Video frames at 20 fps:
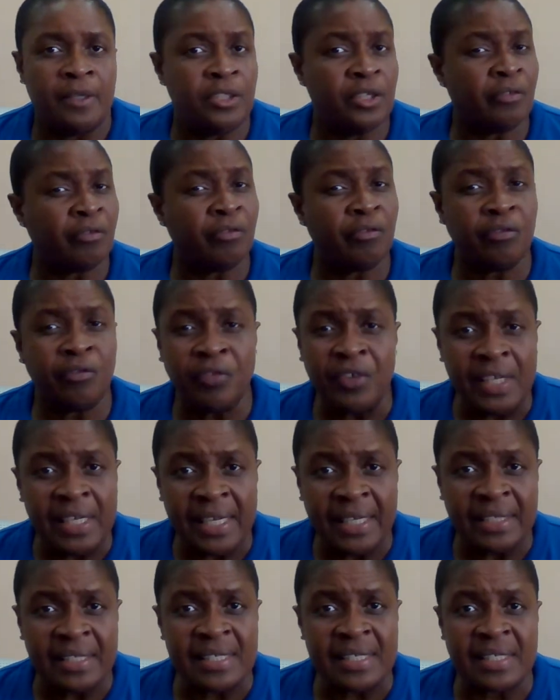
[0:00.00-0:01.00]
you're
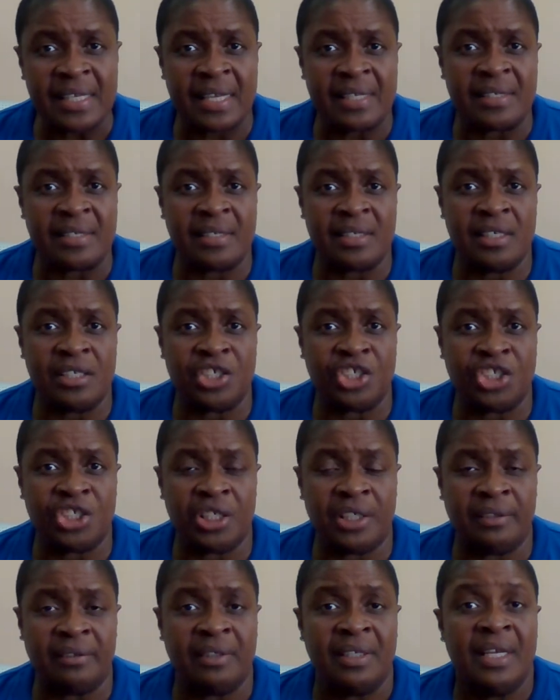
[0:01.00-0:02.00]
feeling the
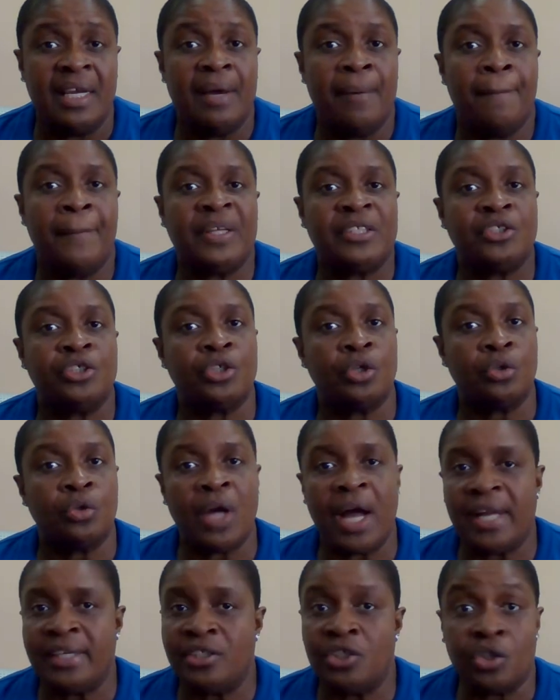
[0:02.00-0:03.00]
sensation, but you
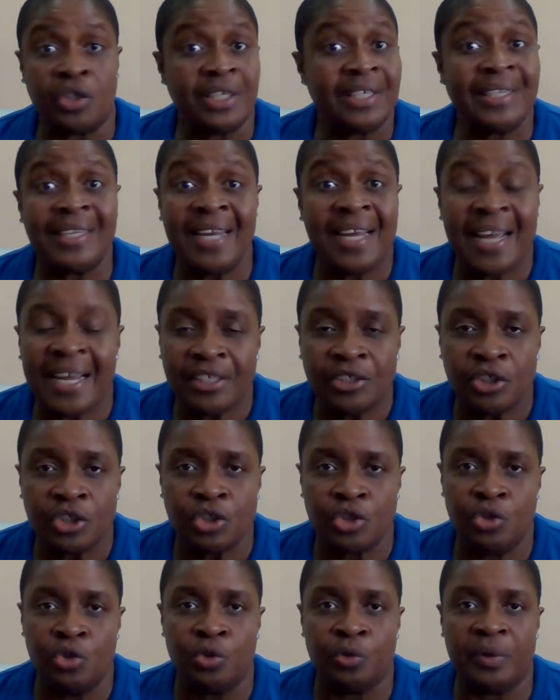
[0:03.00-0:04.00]

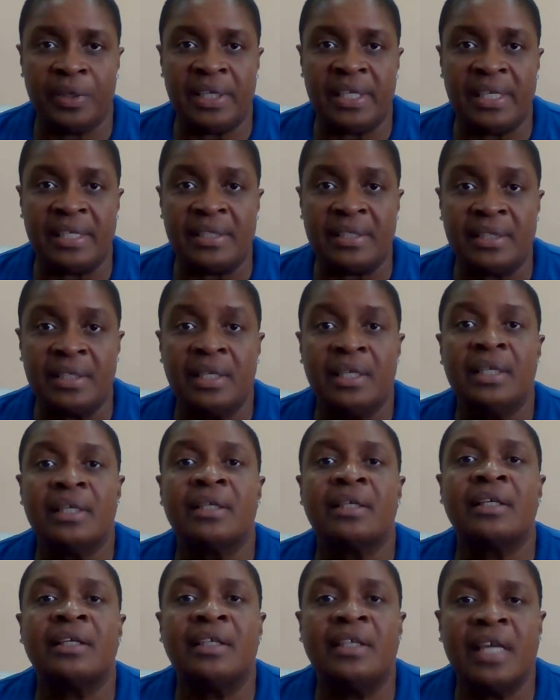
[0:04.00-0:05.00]
cannot urinate,
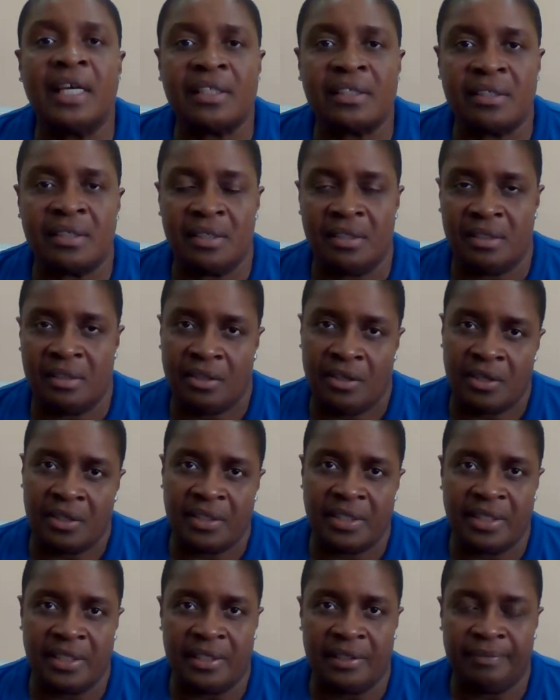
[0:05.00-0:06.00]
get to the
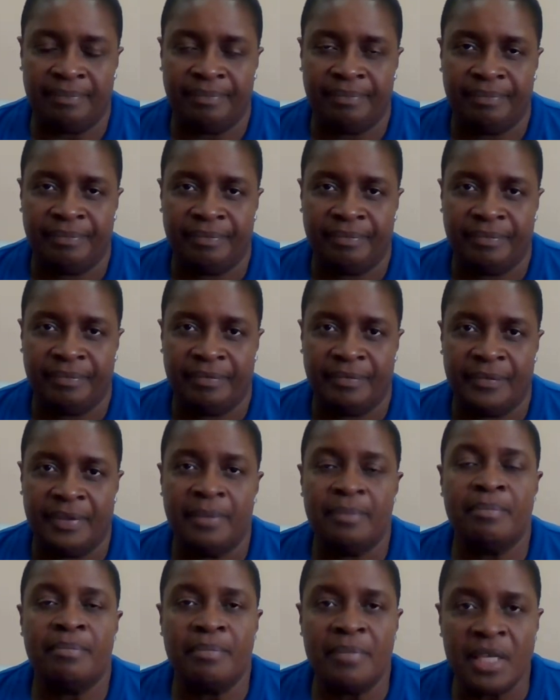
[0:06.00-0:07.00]
doctor.
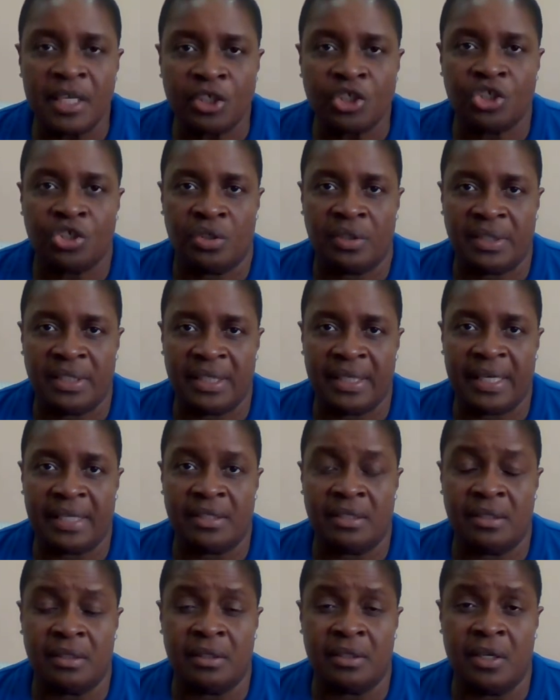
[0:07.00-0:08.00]
Make sure to
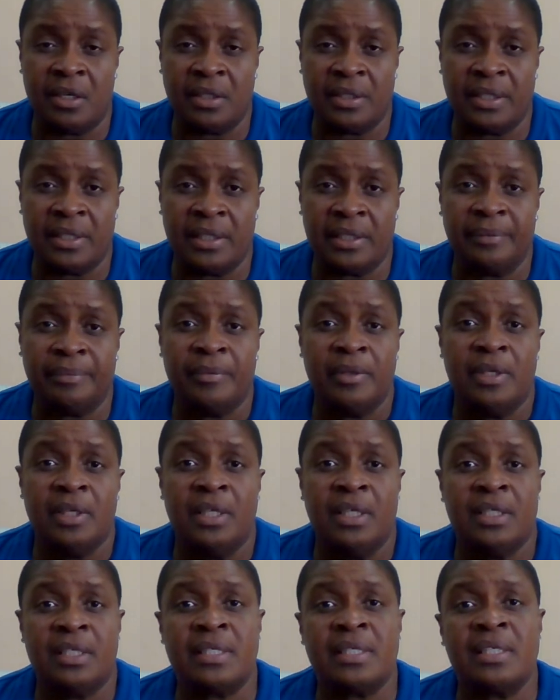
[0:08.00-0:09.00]
get to the doctor.
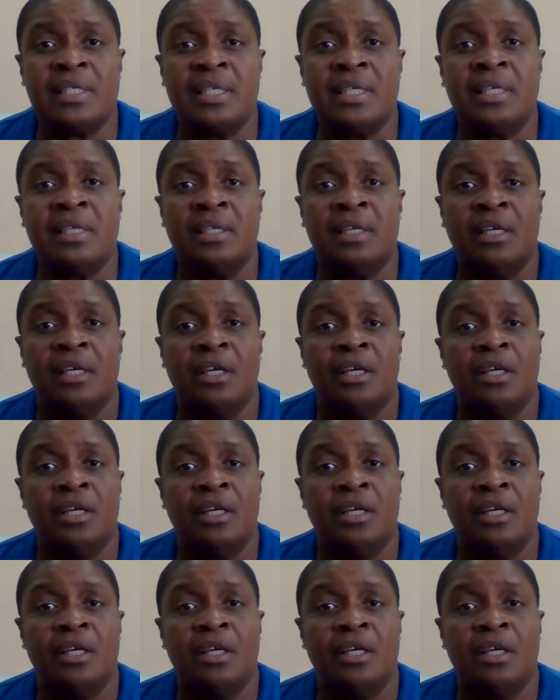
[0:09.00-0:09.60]
You see,